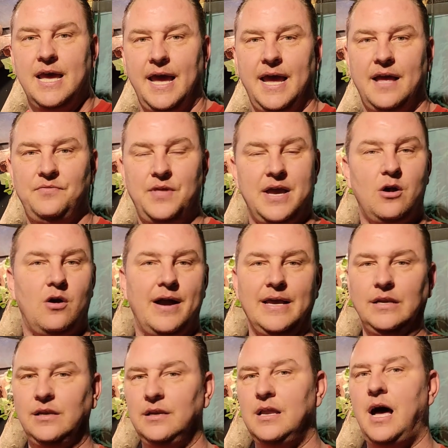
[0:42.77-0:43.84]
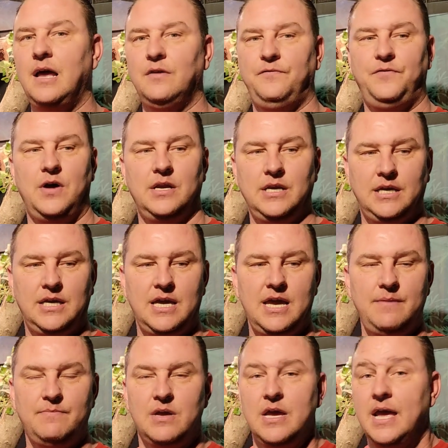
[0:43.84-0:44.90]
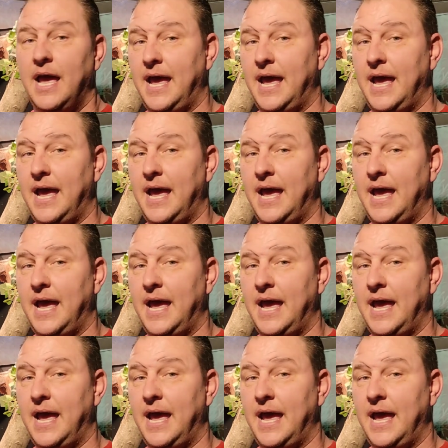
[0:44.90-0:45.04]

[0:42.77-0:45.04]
and they are a lot of fun to keep